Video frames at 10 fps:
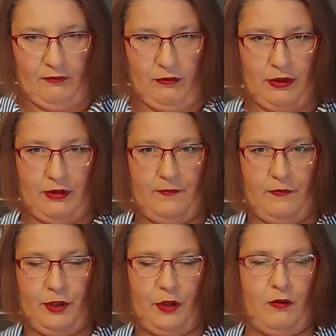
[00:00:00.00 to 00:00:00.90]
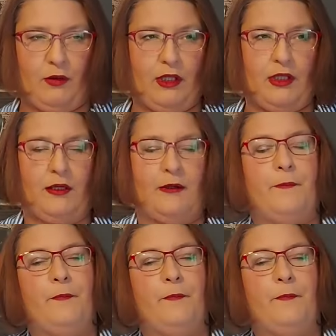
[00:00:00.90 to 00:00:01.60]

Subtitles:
was going here.